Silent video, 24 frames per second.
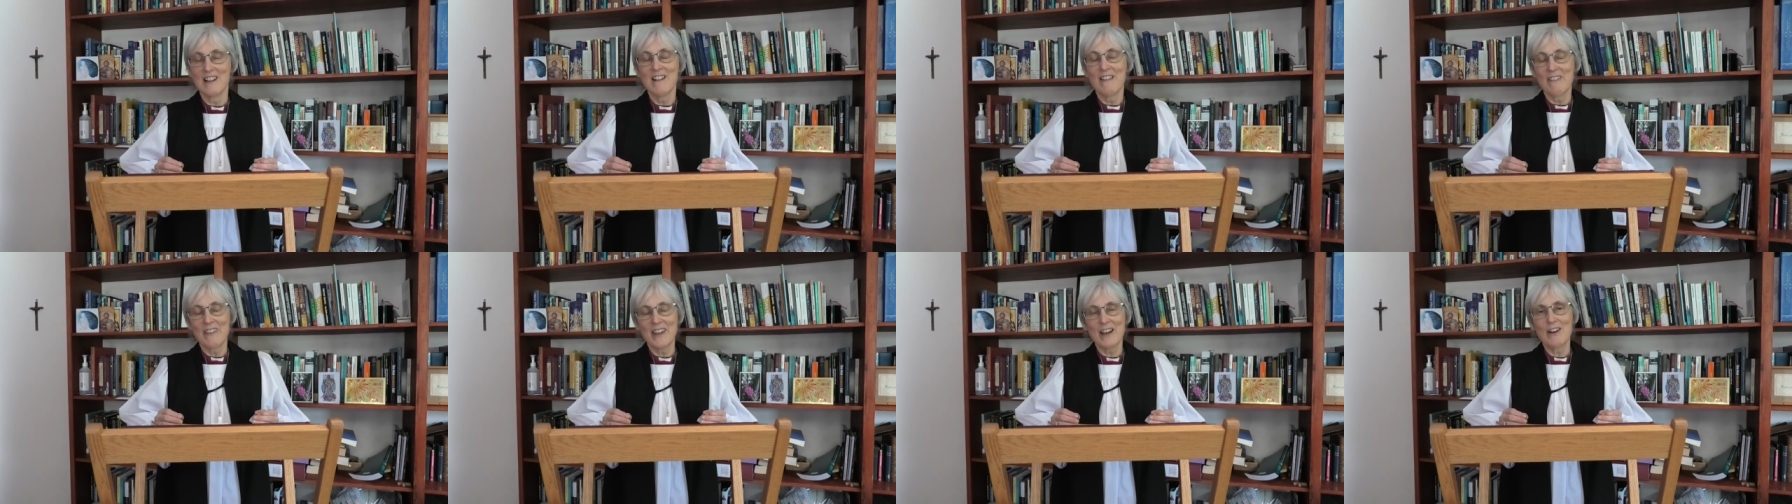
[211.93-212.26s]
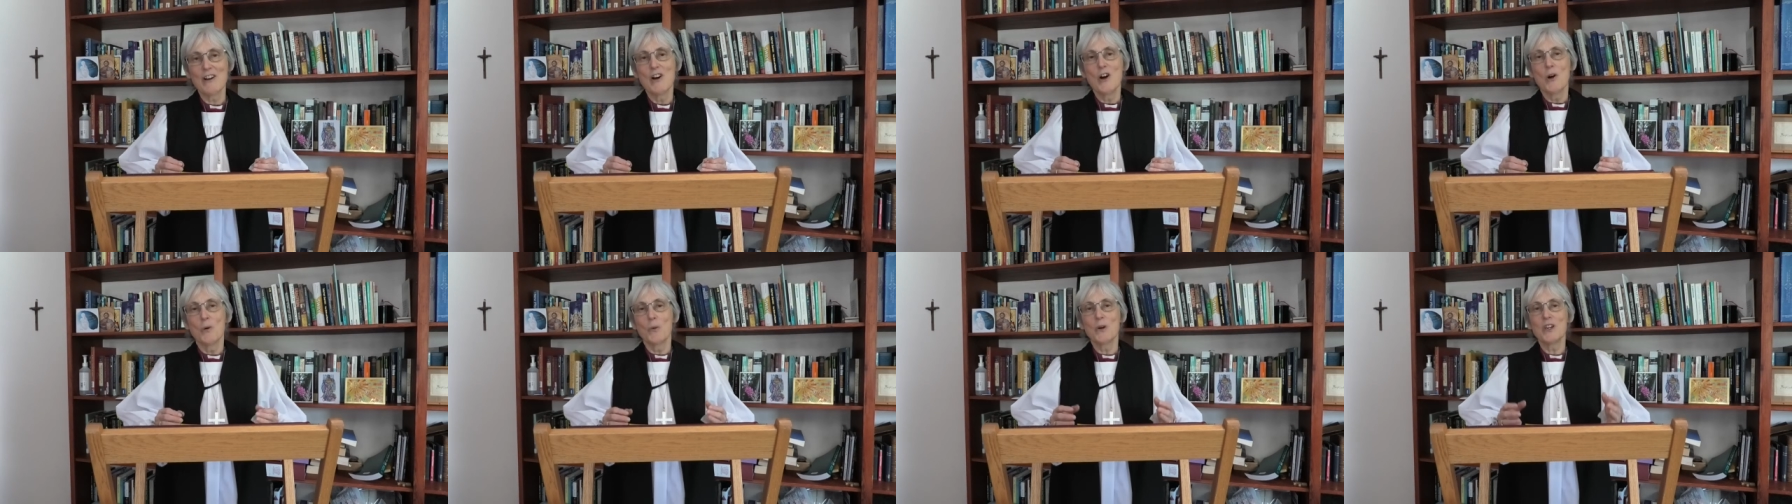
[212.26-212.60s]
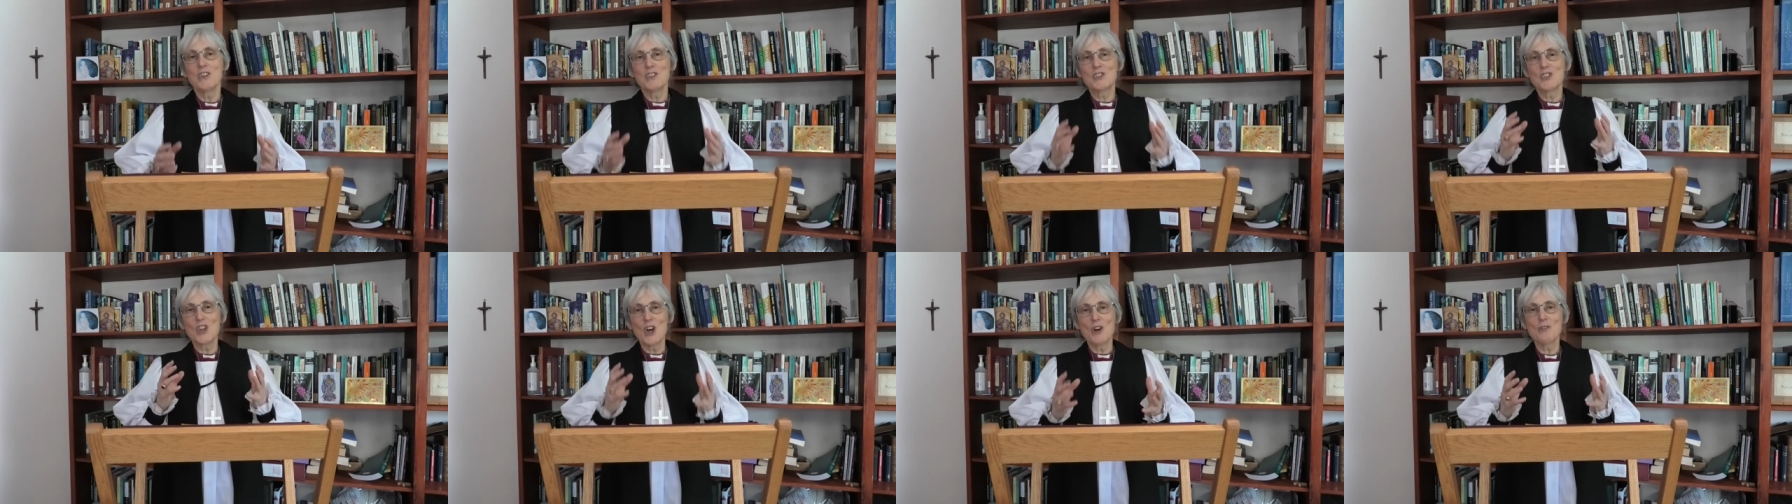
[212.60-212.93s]
Now, we
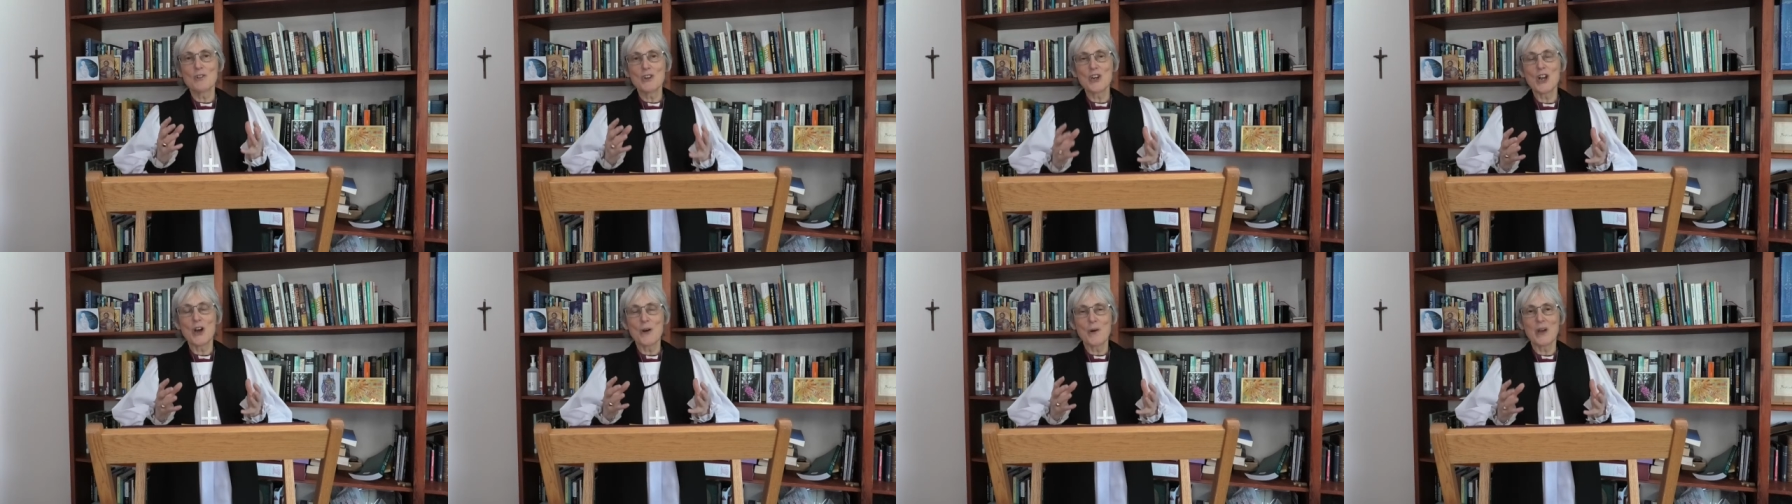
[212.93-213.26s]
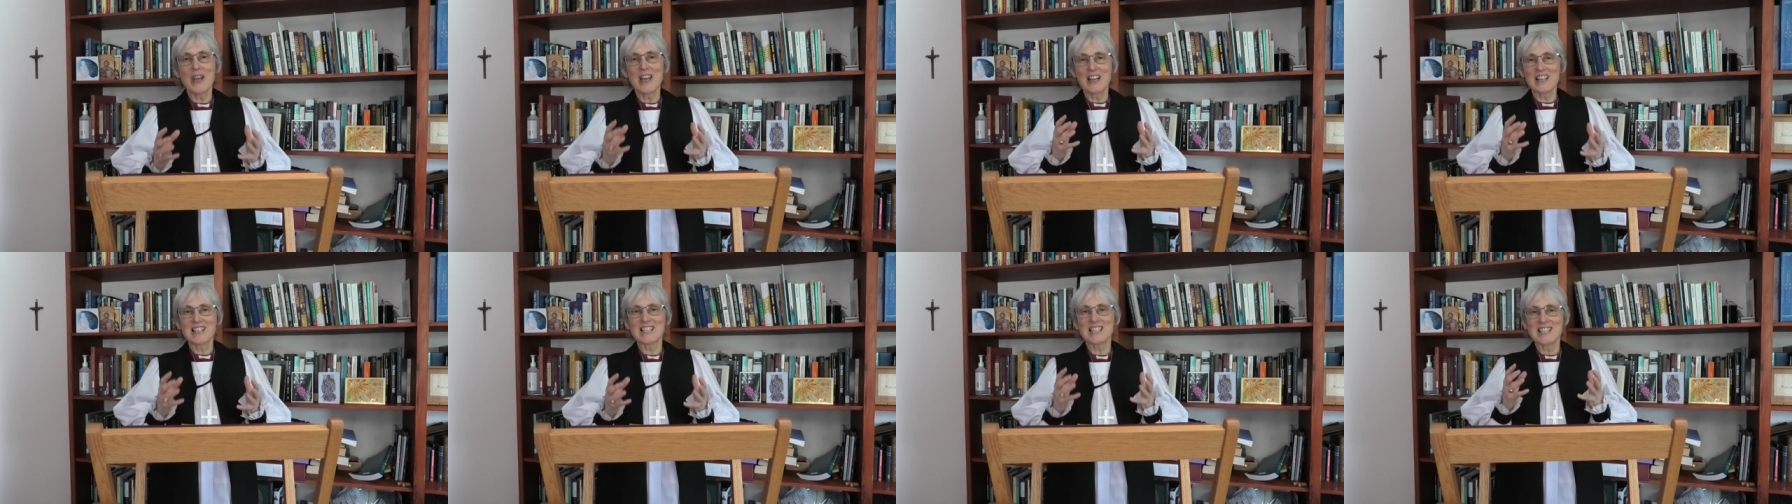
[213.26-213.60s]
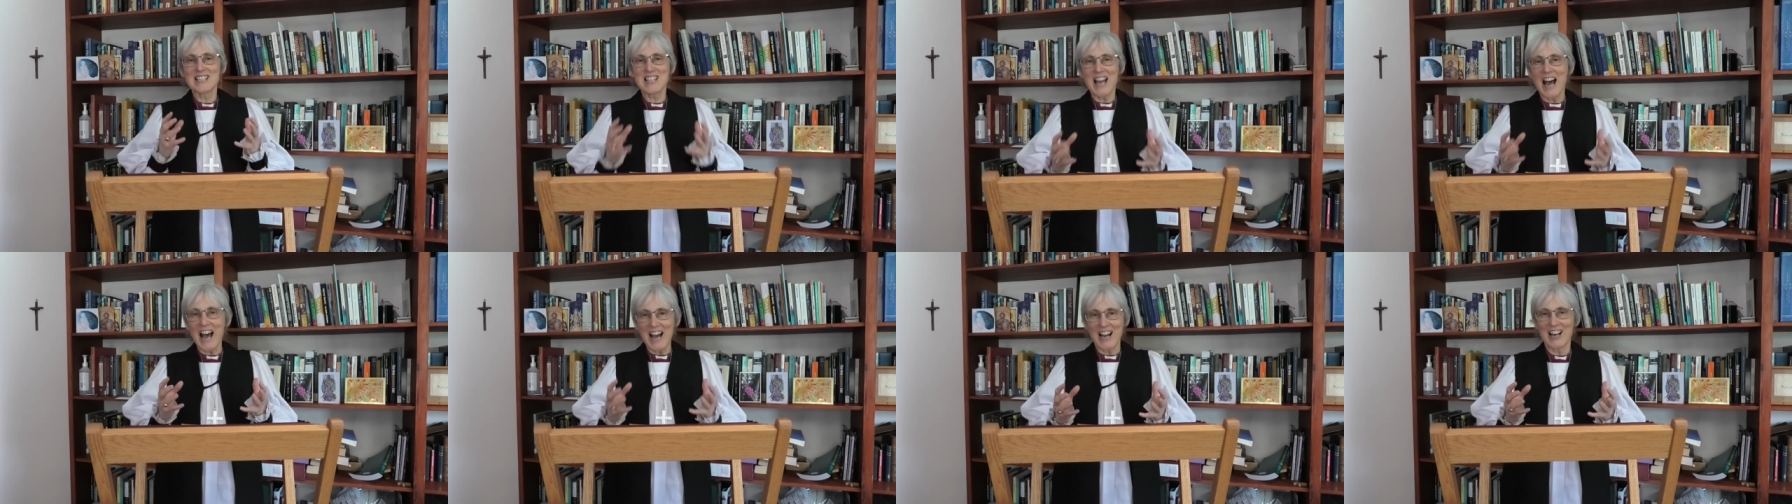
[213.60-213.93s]
don't know
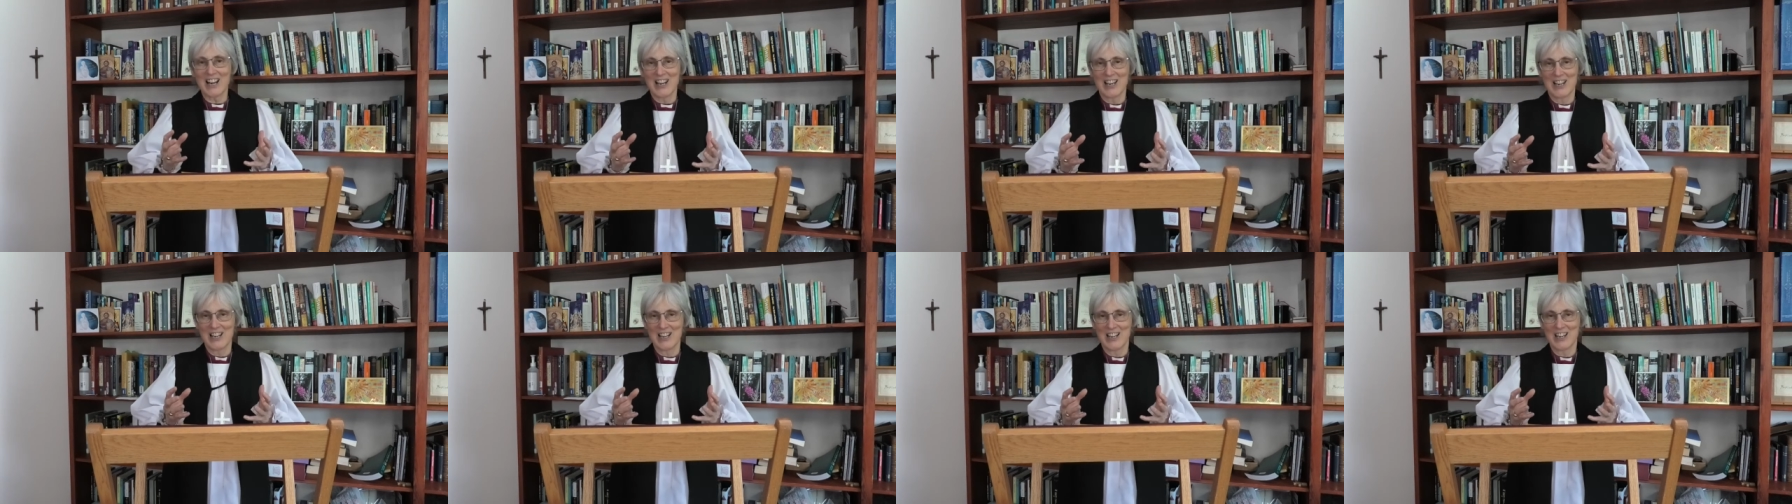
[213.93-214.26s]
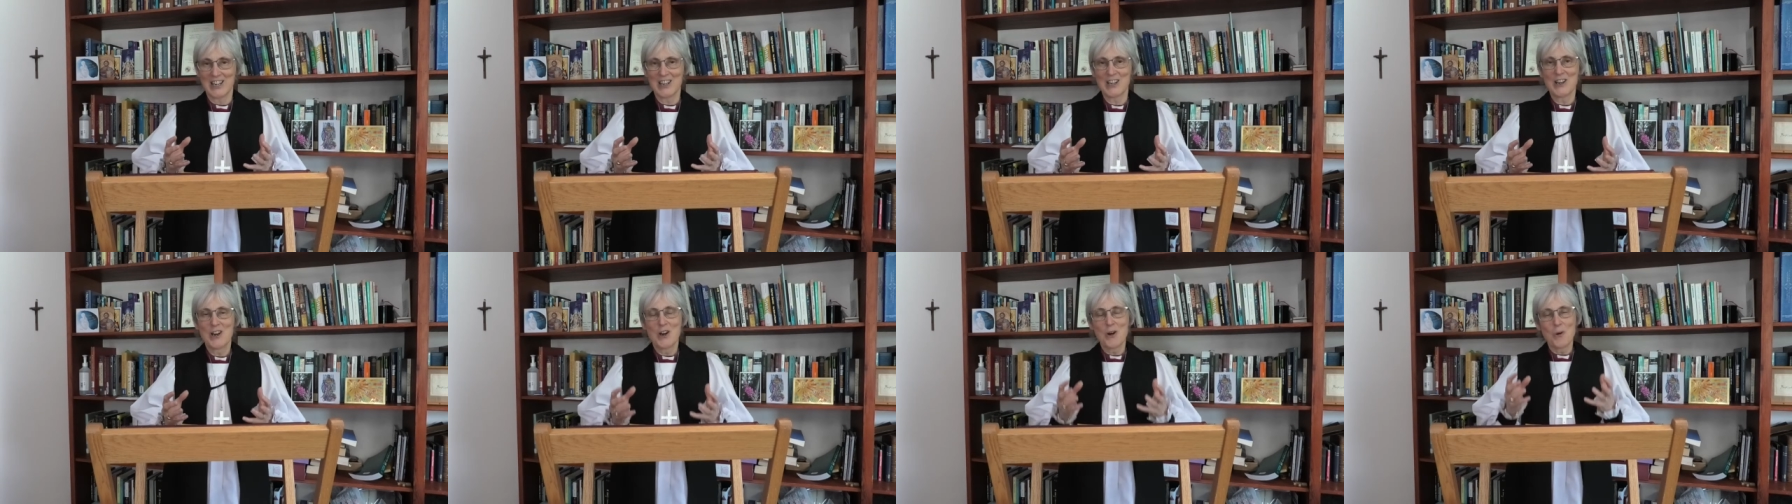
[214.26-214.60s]
exactly